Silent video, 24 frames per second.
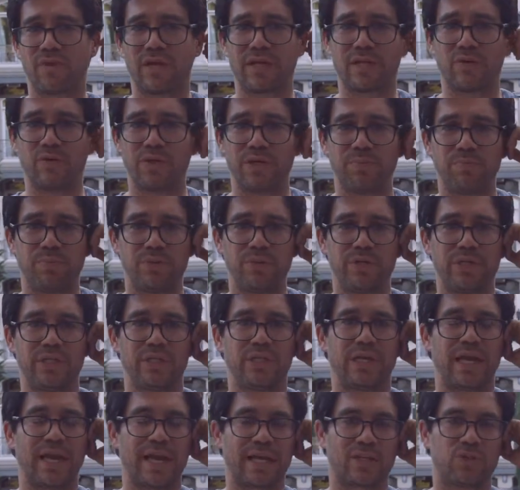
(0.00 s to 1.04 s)
I quit putting
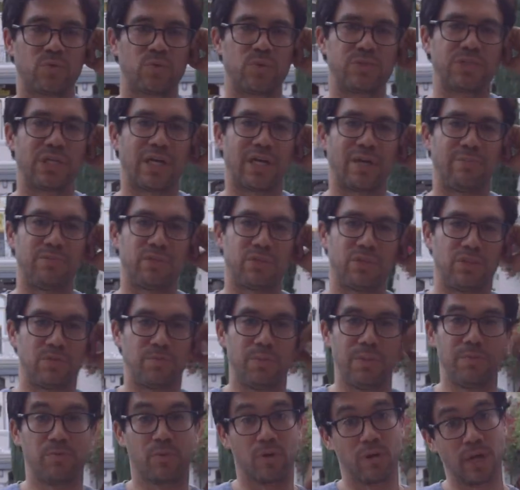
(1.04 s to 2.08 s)
the actual times because
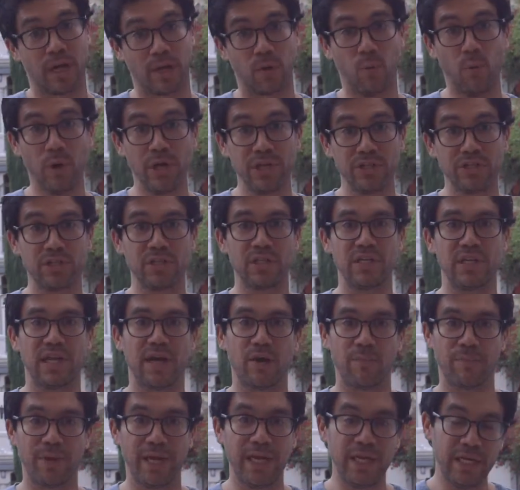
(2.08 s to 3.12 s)
people are like, what is it in
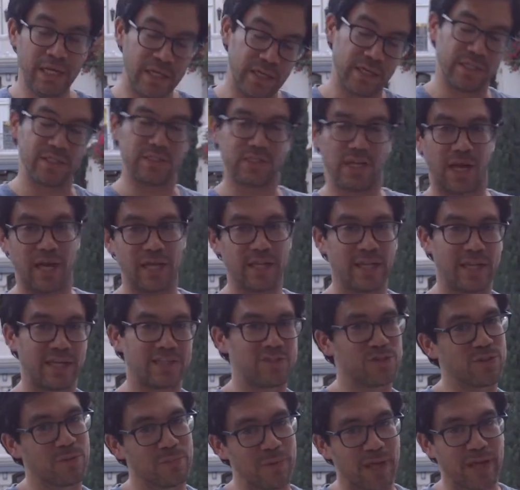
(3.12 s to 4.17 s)
Albania and Thailand?
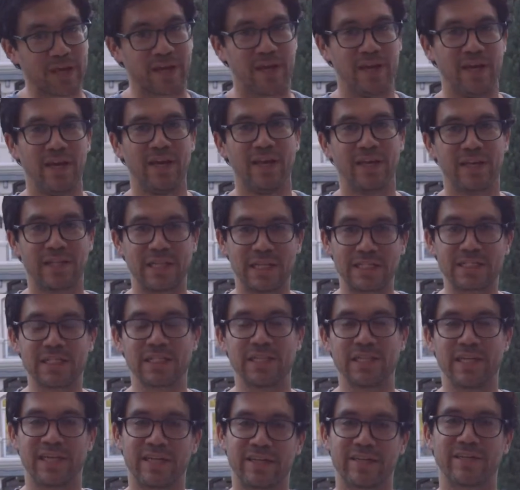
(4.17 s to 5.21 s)
So I'm like, click the
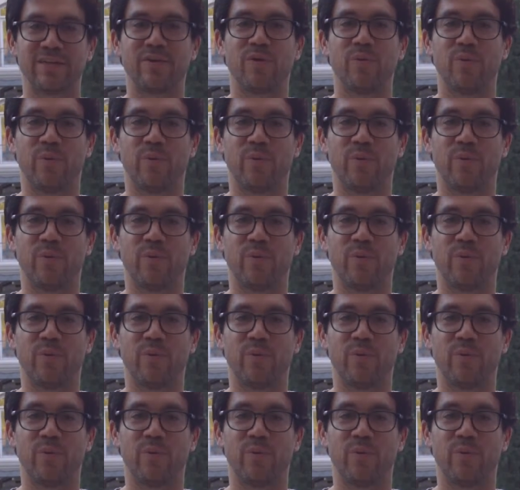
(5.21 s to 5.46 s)
link.